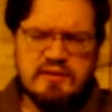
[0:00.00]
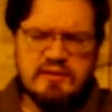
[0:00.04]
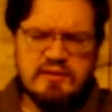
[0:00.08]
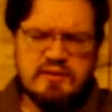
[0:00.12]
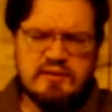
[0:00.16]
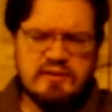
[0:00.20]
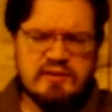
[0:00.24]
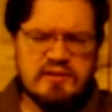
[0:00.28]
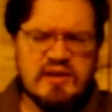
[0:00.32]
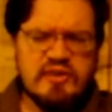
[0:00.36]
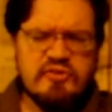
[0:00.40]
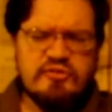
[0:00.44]

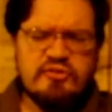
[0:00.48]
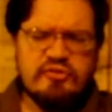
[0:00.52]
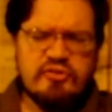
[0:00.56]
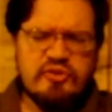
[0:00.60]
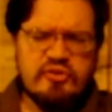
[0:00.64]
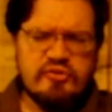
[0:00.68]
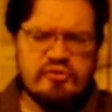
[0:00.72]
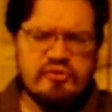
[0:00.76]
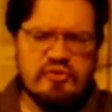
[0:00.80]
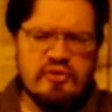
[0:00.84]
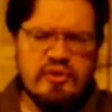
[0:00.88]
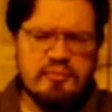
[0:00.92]
Nature
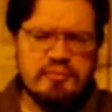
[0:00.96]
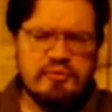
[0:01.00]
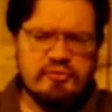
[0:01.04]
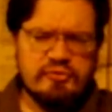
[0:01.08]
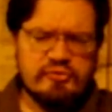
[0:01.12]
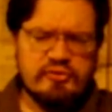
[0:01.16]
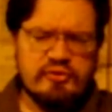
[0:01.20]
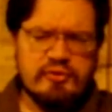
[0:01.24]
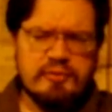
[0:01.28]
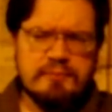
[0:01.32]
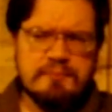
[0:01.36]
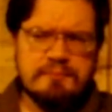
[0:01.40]
does the
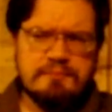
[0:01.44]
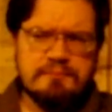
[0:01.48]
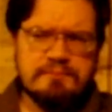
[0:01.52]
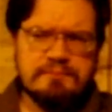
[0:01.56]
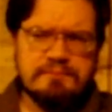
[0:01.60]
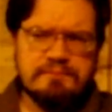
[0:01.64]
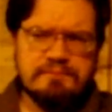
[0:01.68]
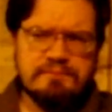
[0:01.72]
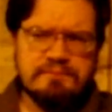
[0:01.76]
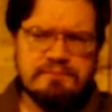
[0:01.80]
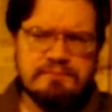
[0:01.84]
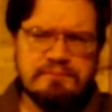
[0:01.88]
opposite.
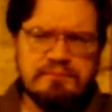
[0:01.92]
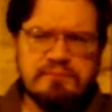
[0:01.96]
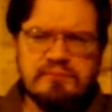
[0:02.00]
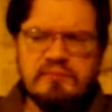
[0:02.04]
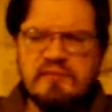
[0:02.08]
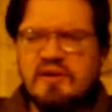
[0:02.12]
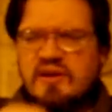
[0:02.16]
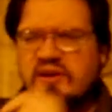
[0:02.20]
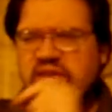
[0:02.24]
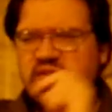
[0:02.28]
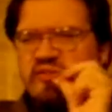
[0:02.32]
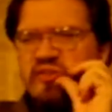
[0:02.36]

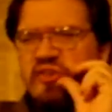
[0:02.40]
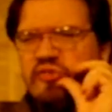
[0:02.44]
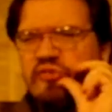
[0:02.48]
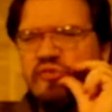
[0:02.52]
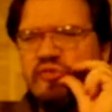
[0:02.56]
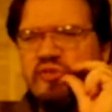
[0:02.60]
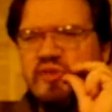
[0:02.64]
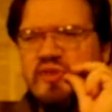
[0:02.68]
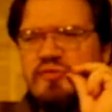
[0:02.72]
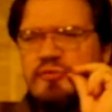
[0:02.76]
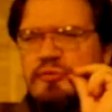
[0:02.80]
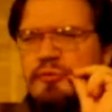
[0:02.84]
It
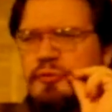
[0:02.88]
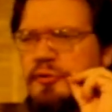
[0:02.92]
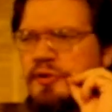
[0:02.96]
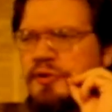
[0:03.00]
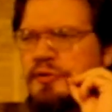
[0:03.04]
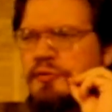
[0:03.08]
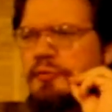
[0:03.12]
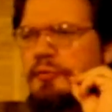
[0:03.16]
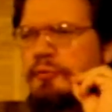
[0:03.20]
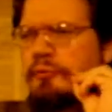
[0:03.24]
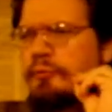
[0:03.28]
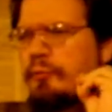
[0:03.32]
doesn't give you
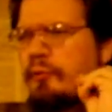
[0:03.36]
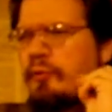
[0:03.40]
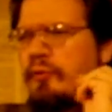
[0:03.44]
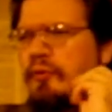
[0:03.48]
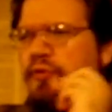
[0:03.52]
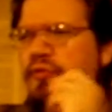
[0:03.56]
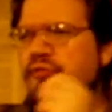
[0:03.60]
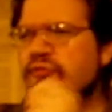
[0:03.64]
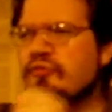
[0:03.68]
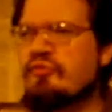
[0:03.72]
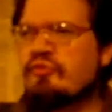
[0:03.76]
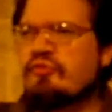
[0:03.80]
any
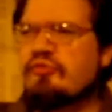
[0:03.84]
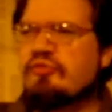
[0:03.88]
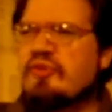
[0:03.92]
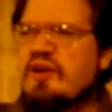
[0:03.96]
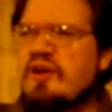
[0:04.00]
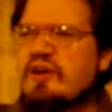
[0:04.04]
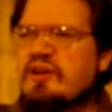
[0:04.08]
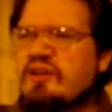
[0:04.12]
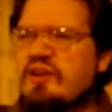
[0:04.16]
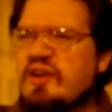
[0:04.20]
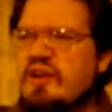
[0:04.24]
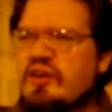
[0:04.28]
reward for
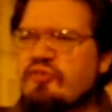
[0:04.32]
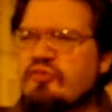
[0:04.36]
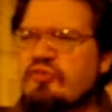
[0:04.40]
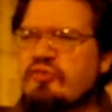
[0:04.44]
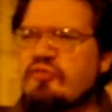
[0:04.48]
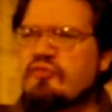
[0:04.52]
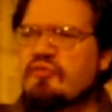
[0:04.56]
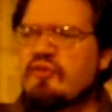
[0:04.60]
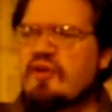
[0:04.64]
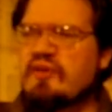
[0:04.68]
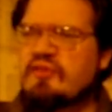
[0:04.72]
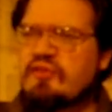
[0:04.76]
stagnation.
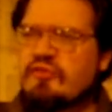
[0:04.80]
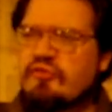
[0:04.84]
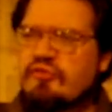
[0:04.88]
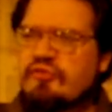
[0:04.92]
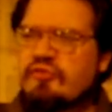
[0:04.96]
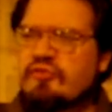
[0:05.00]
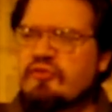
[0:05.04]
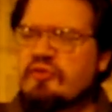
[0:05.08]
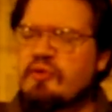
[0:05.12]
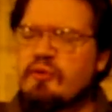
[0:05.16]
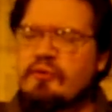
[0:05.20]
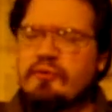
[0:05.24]
In fact, it
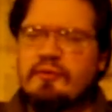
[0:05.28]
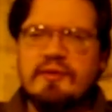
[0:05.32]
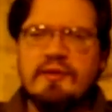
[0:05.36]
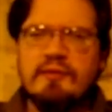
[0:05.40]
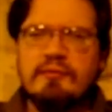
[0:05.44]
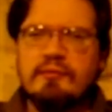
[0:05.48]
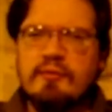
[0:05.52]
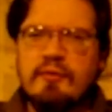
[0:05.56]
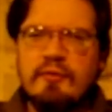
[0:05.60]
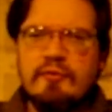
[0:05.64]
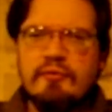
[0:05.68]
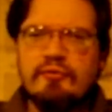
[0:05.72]
slowly
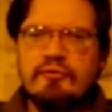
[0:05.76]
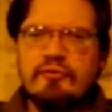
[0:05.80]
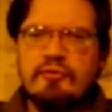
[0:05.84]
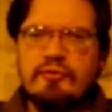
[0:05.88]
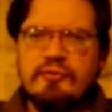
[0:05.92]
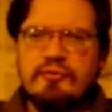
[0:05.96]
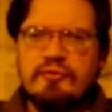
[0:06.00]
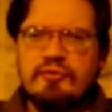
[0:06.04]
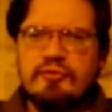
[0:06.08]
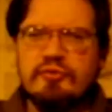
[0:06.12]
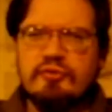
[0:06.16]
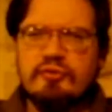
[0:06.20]
erodes you
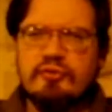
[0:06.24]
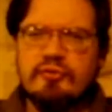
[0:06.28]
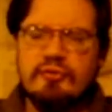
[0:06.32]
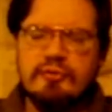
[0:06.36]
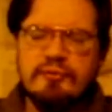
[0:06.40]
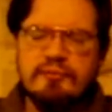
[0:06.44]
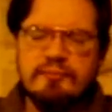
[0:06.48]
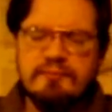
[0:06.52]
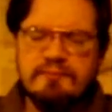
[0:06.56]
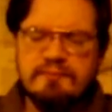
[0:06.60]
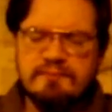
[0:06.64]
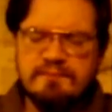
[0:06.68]
if you do.
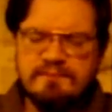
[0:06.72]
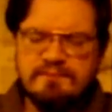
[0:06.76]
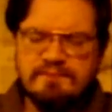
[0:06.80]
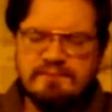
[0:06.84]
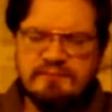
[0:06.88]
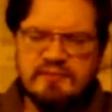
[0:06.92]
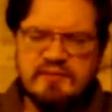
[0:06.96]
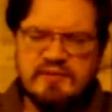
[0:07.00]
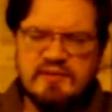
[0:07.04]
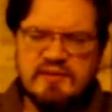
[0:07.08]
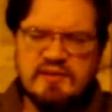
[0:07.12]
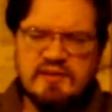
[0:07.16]

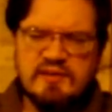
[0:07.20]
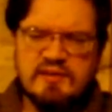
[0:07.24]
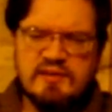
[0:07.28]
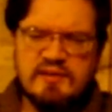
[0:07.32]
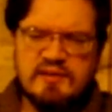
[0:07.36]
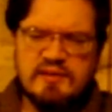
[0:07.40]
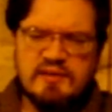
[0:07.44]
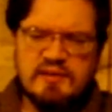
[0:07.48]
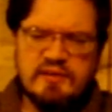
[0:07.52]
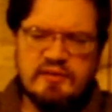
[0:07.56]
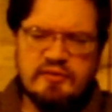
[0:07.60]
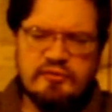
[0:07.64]

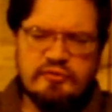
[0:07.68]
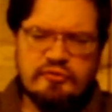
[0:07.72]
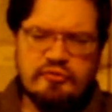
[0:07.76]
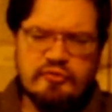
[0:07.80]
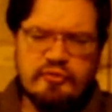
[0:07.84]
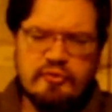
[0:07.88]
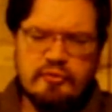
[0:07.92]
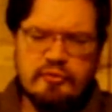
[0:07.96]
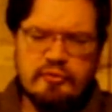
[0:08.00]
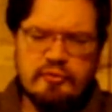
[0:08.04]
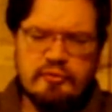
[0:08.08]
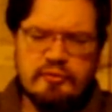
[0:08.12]

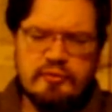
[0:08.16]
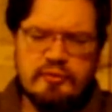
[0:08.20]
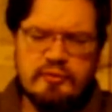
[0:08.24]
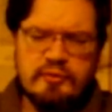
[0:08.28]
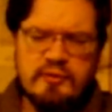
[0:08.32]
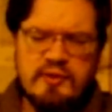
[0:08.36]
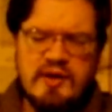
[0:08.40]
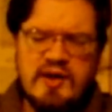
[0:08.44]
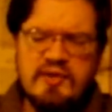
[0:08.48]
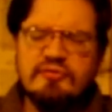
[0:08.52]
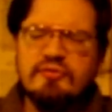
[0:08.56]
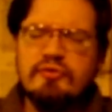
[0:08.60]
So
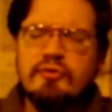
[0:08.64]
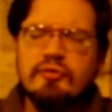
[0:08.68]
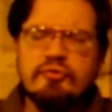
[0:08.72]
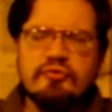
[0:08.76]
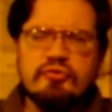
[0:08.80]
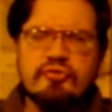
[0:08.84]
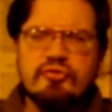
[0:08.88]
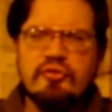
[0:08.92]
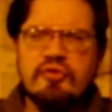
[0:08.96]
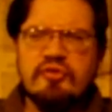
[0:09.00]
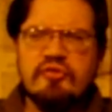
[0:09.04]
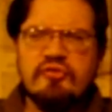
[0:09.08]
you have no
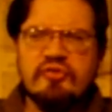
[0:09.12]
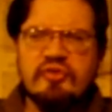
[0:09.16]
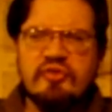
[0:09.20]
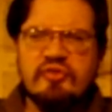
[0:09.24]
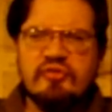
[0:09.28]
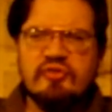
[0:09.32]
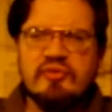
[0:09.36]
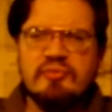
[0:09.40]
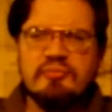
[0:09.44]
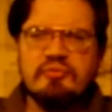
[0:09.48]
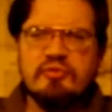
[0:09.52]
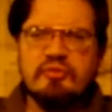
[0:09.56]
choice
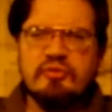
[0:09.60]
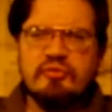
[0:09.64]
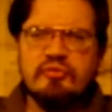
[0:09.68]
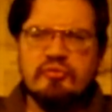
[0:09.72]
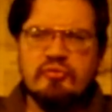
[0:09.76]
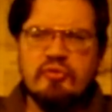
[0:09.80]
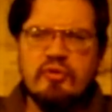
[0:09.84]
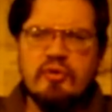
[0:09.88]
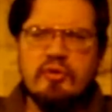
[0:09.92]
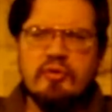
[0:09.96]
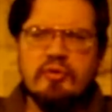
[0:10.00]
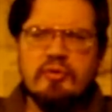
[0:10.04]
except to
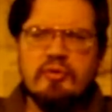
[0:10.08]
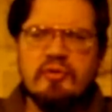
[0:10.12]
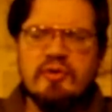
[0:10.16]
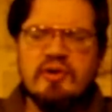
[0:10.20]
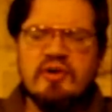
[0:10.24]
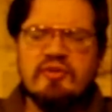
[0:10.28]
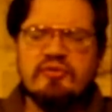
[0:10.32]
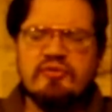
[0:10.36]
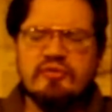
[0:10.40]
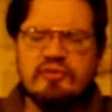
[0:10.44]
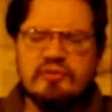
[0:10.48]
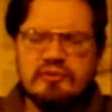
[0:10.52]
grow
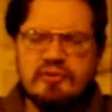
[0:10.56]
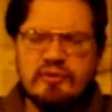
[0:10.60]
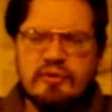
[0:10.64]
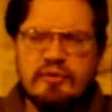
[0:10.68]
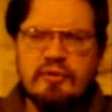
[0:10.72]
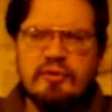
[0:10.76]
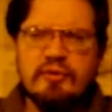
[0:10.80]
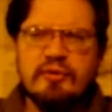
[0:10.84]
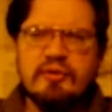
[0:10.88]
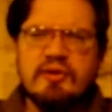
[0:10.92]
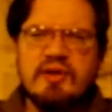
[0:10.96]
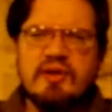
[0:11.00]
and to
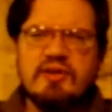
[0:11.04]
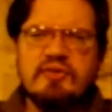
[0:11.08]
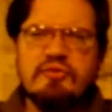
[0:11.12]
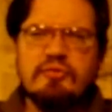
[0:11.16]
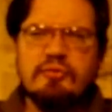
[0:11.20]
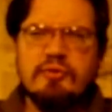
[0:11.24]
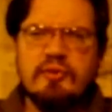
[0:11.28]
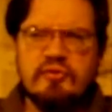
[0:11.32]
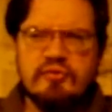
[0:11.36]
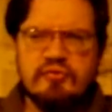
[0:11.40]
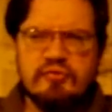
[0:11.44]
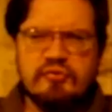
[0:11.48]
learn and
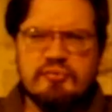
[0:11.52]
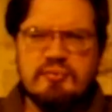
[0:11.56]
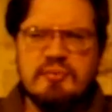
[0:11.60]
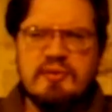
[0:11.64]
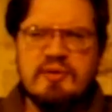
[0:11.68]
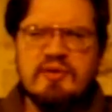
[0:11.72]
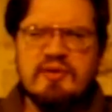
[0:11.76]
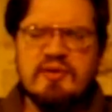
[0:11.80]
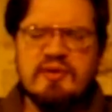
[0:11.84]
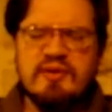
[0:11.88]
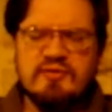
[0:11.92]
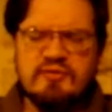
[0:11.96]
to
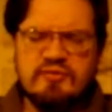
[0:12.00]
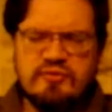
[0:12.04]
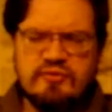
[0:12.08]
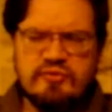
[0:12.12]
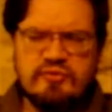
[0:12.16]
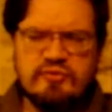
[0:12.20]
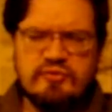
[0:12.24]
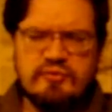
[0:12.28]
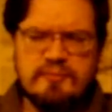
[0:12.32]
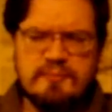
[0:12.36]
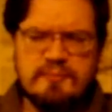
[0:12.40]
experience.